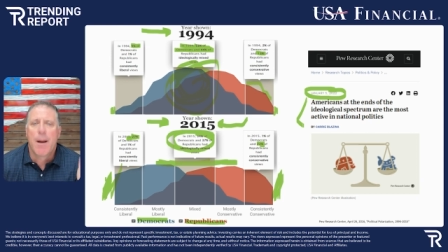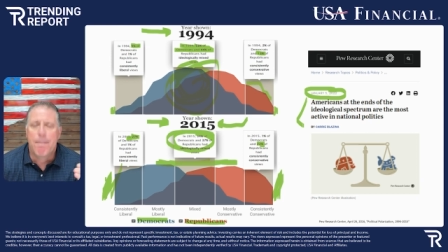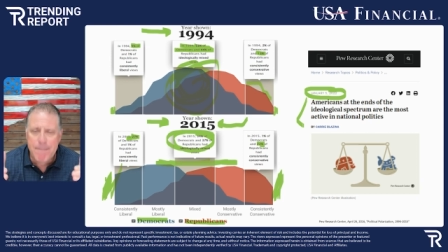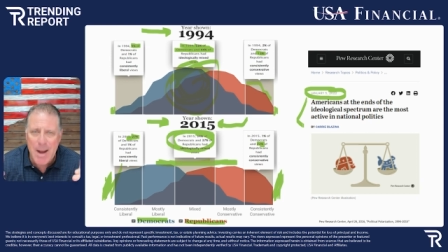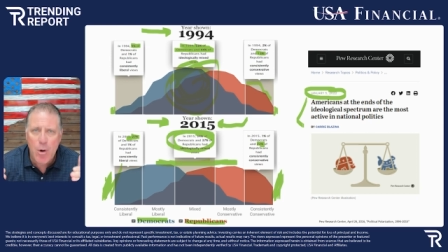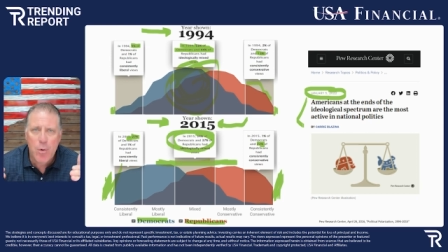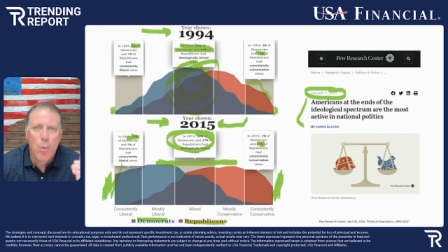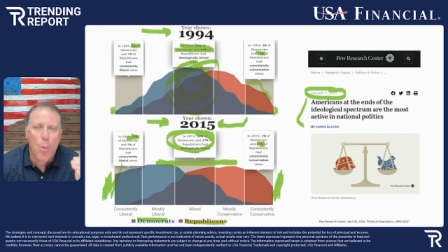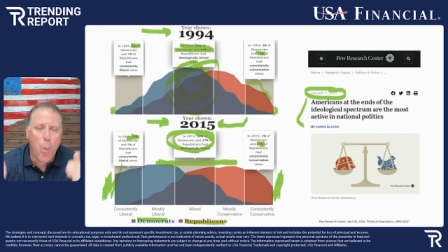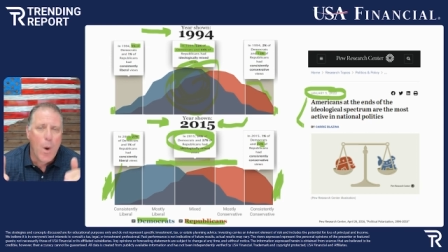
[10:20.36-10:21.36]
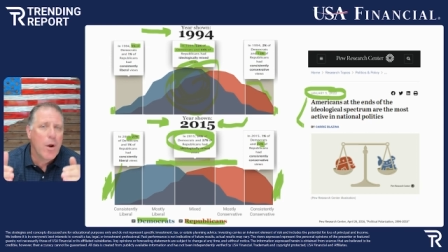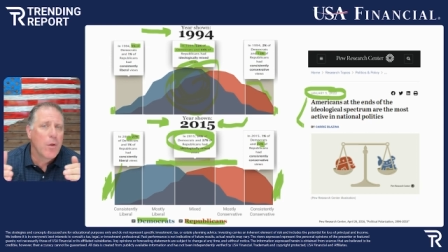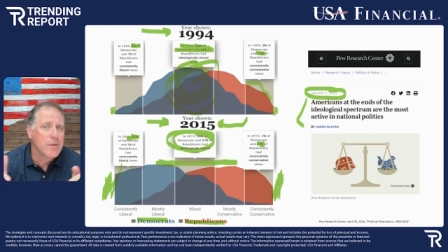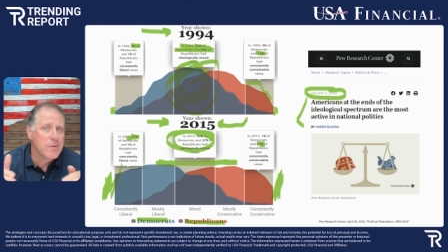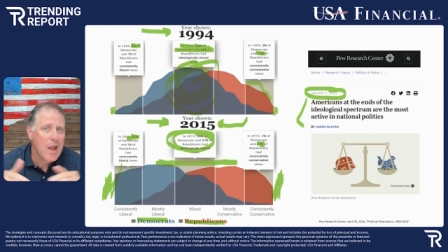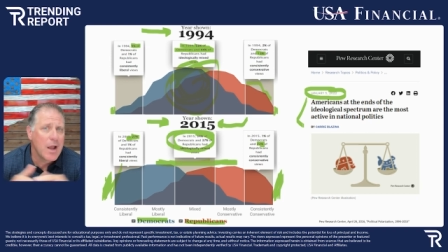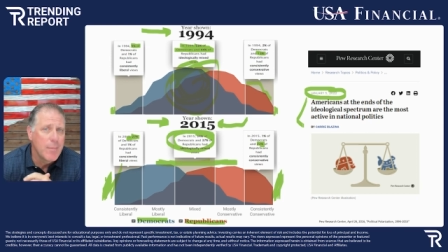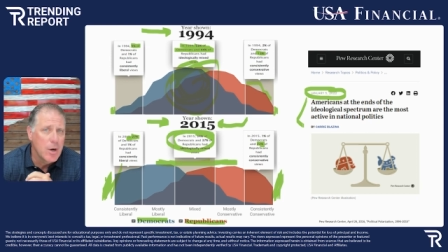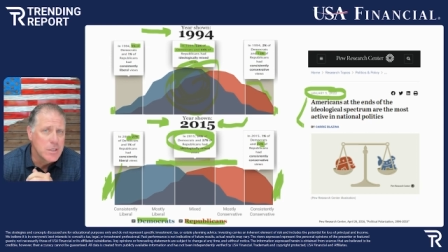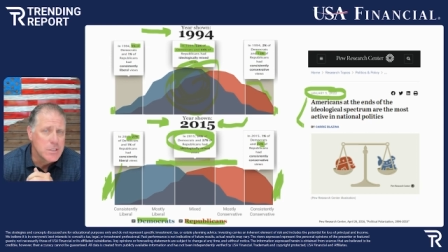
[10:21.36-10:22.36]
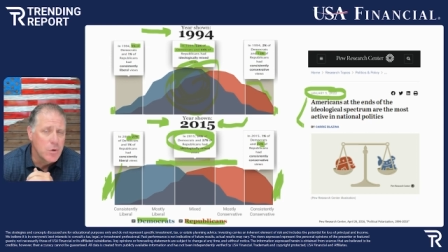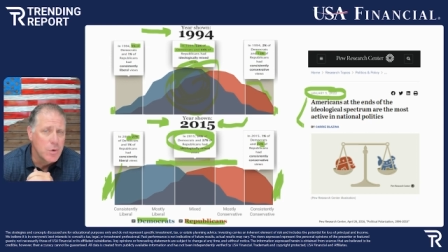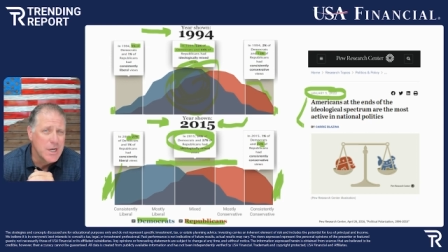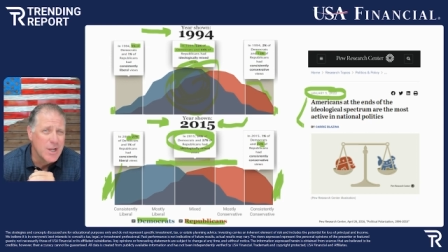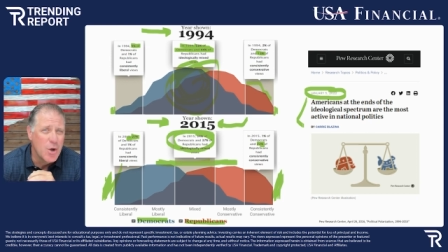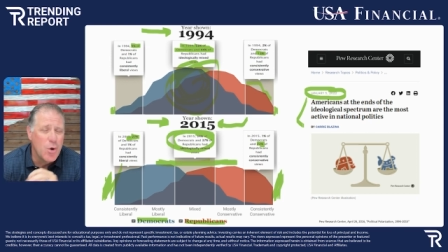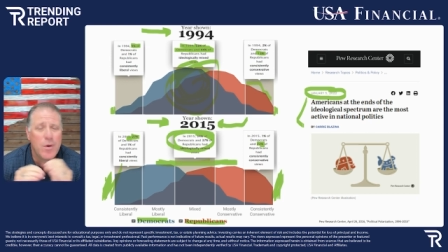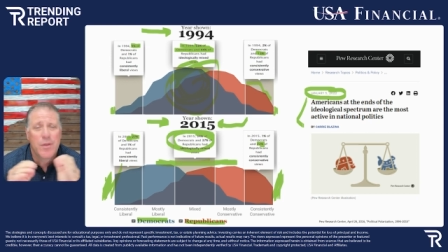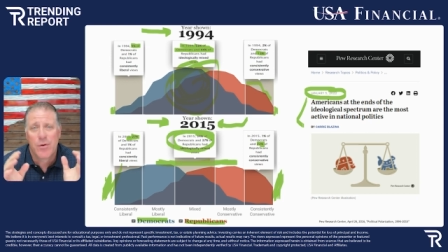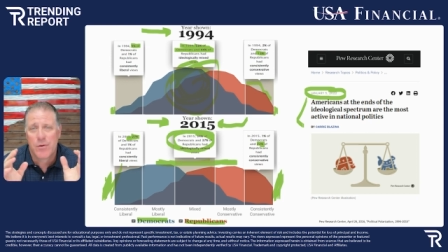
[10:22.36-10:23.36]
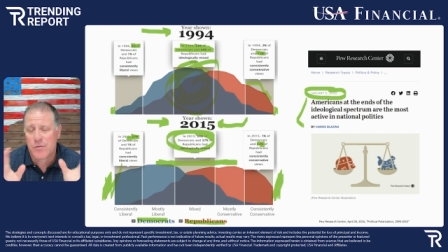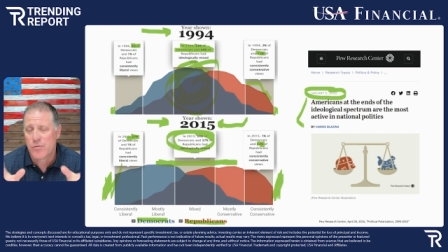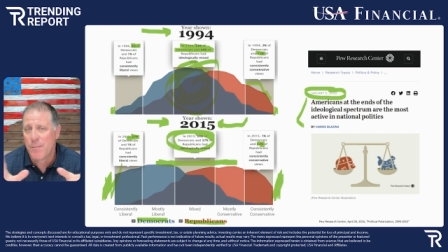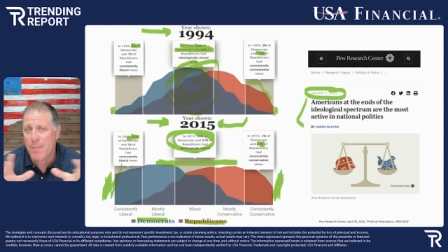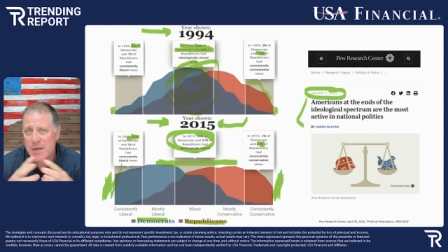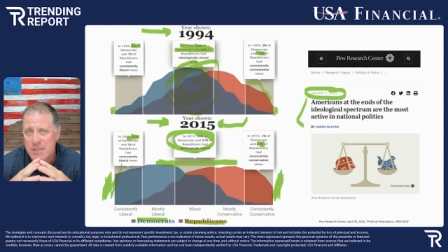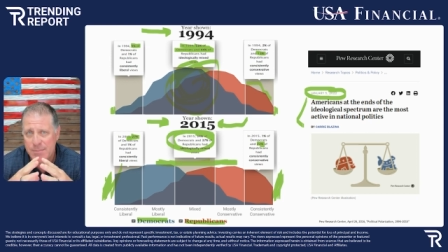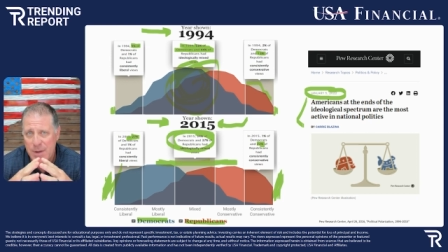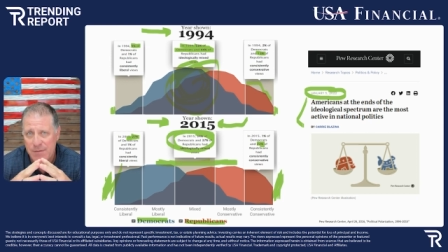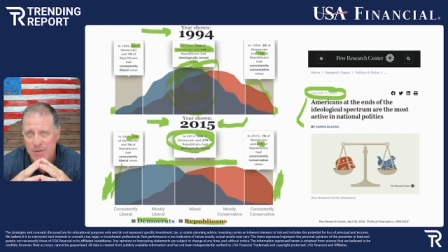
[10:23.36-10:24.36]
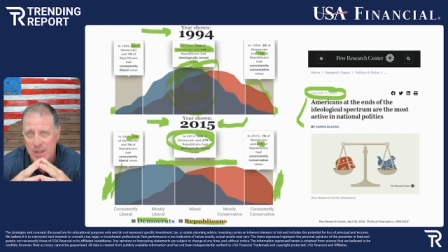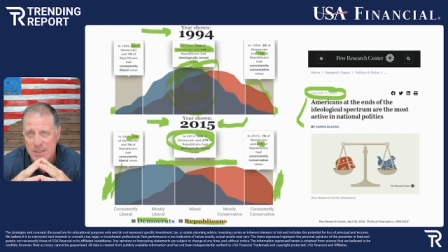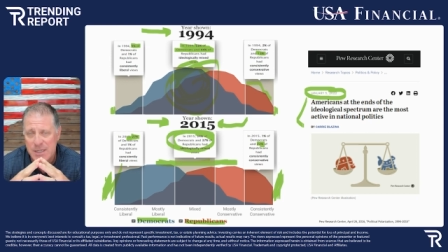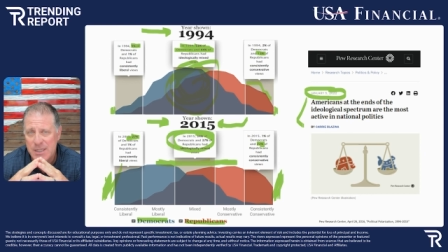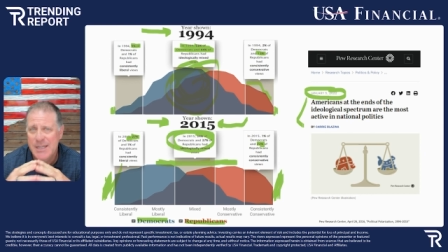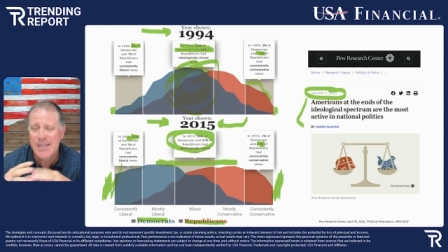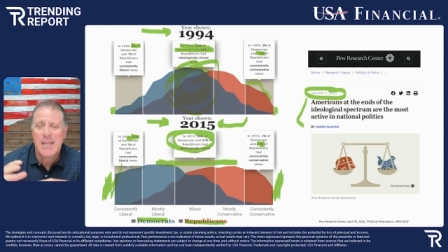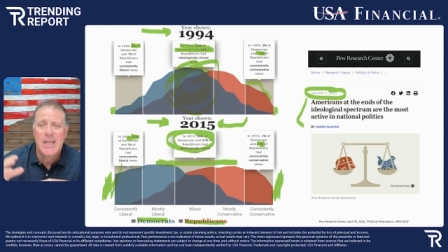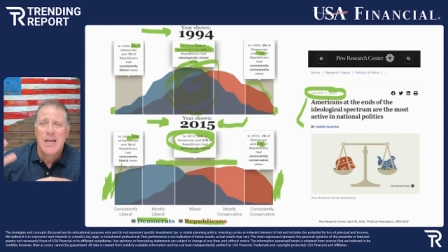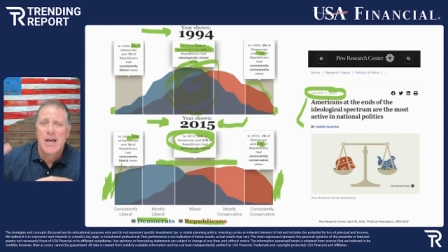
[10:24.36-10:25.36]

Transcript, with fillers: about where the stock market's going to go. There is a tremendous amount of volatility.